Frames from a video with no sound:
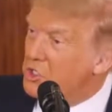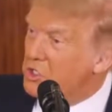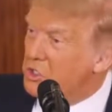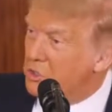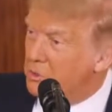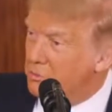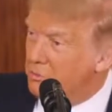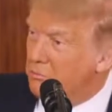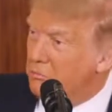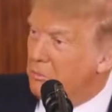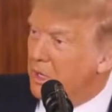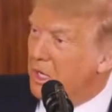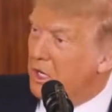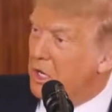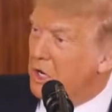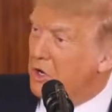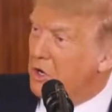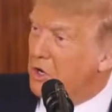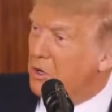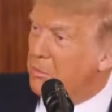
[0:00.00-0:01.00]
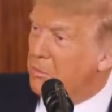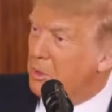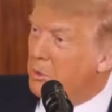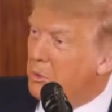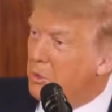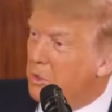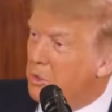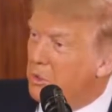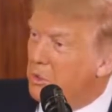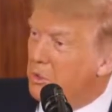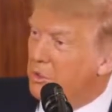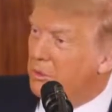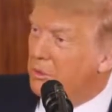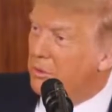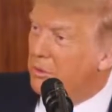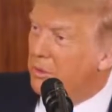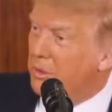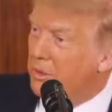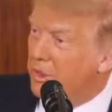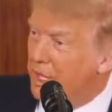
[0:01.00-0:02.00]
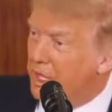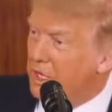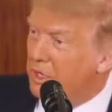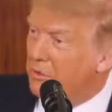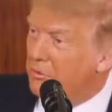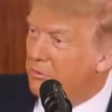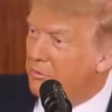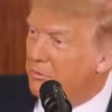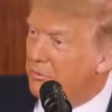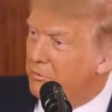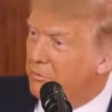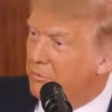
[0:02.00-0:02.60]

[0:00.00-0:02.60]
It's my honor to be with you. Thank you.